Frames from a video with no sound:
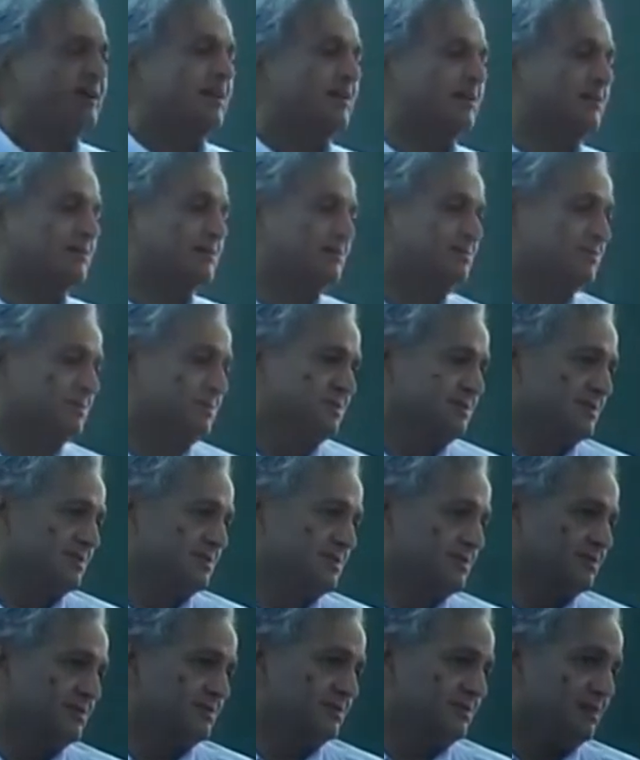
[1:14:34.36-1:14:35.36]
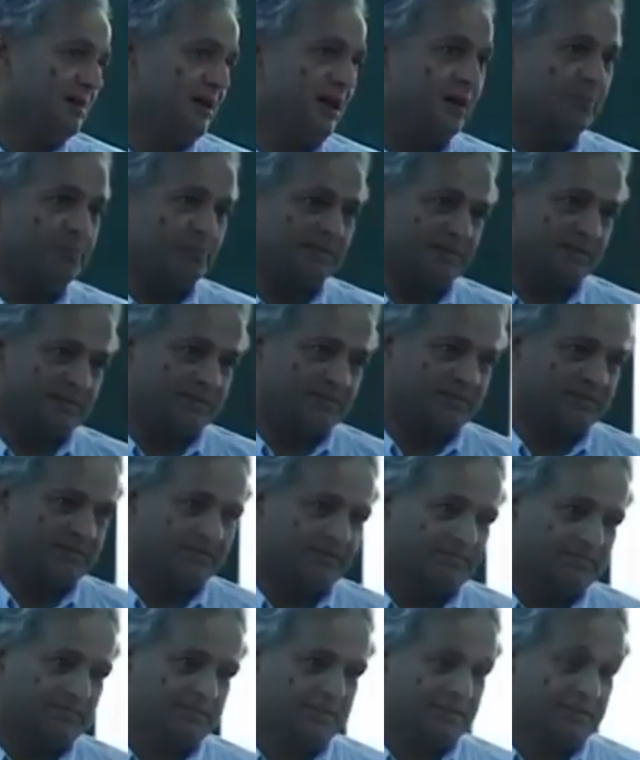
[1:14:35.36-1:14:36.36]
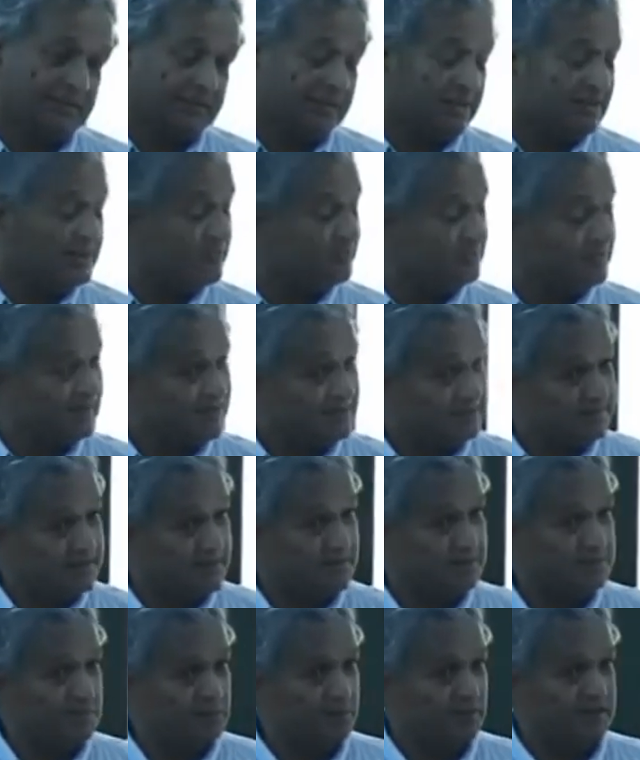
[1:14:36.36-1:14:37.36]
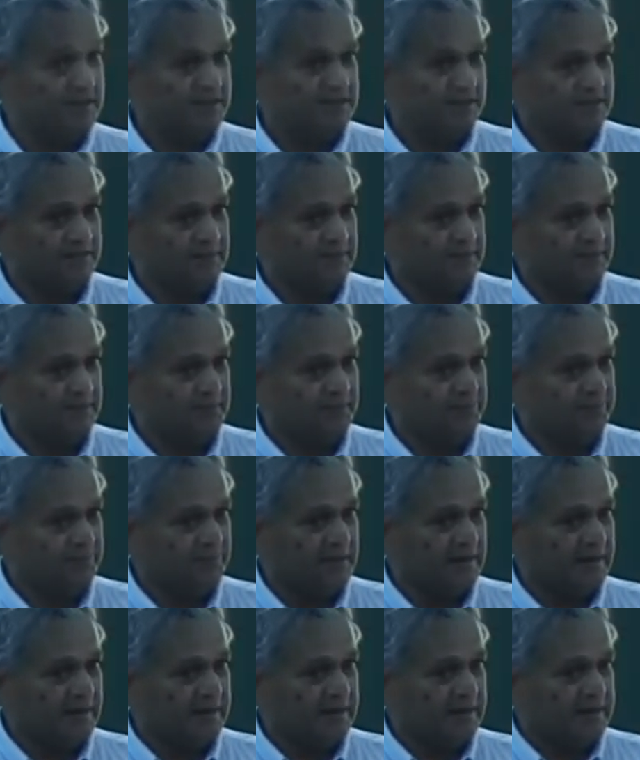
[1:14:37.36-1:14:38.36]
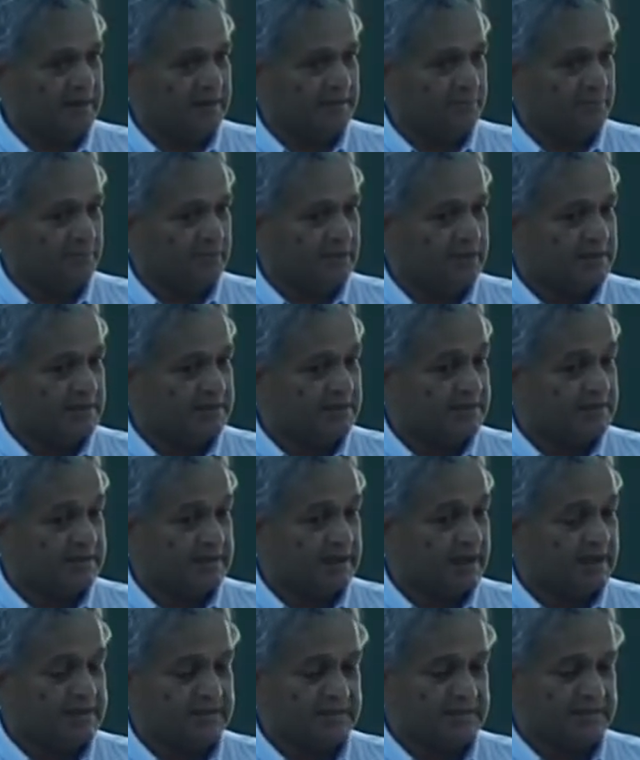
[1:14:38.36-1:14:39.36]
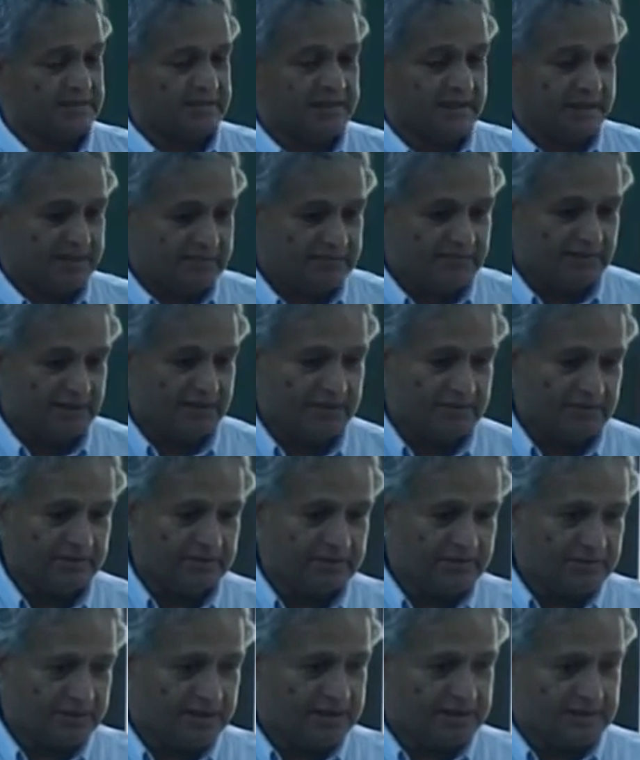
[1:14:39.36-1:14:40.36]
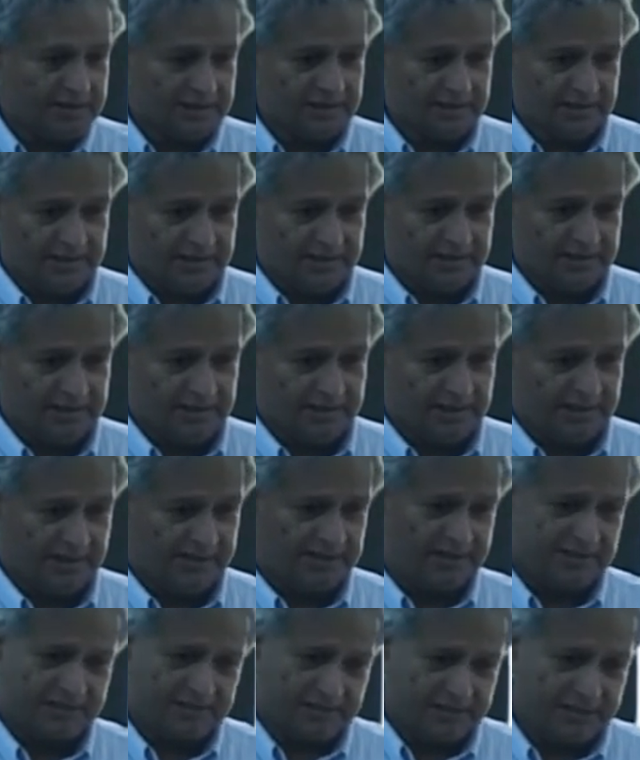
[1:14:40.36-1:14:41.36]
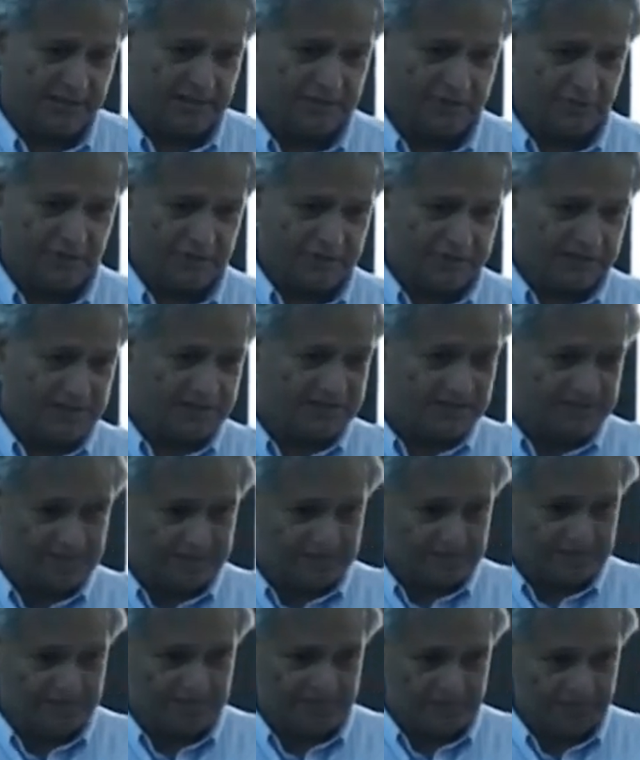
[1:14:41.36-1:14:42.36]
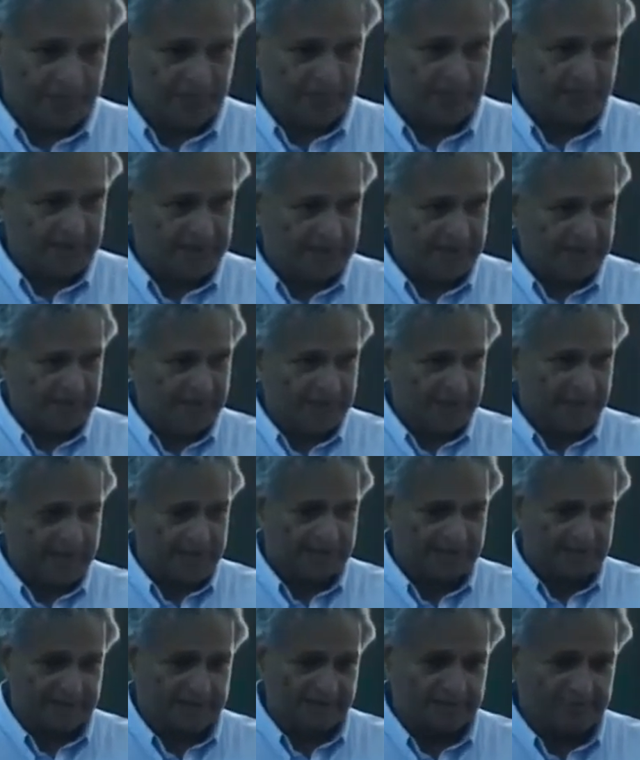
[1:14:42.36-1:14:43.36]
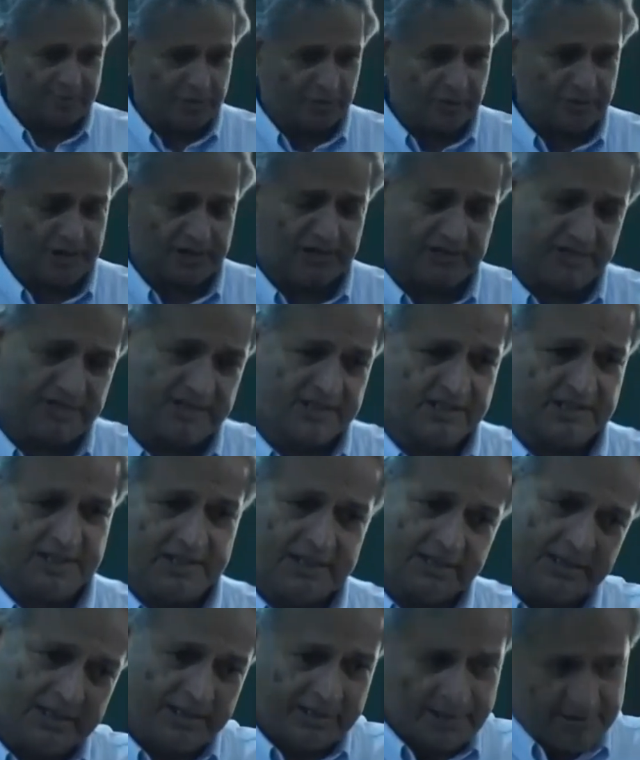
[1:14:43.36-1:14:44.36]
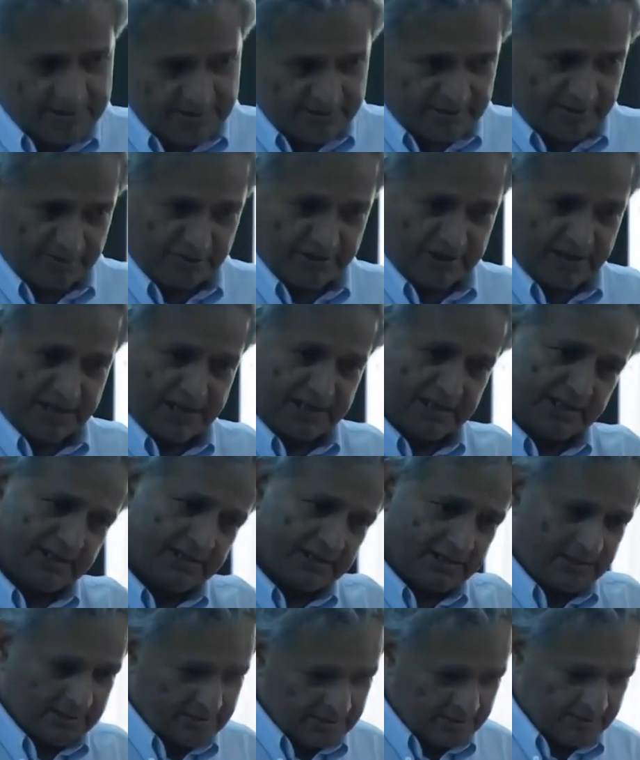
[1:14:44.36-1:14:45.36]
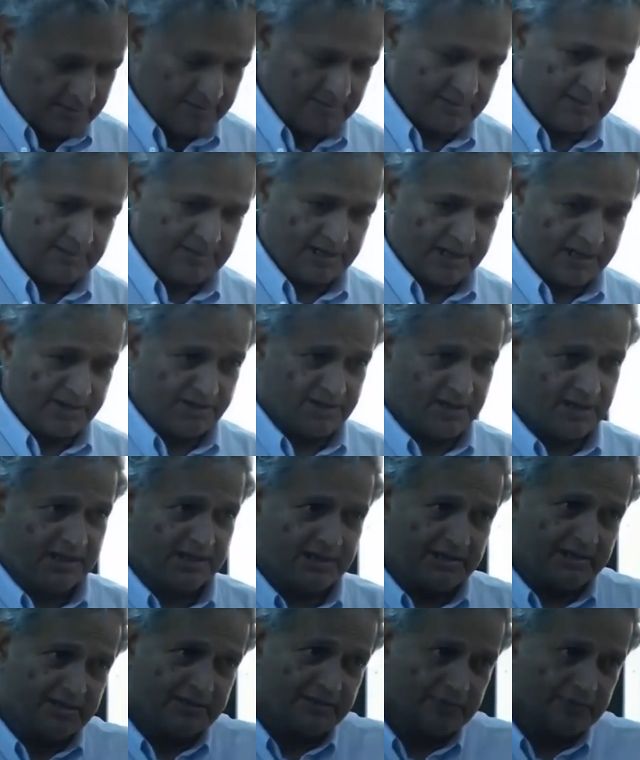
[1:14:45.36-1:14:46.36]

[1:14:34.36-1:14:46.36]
blade. Maybe some sonic will come, but the helicopter will not fly at supersonic speed or anything like that. If you want to make then you have to think how to make that is a different issue. Okay.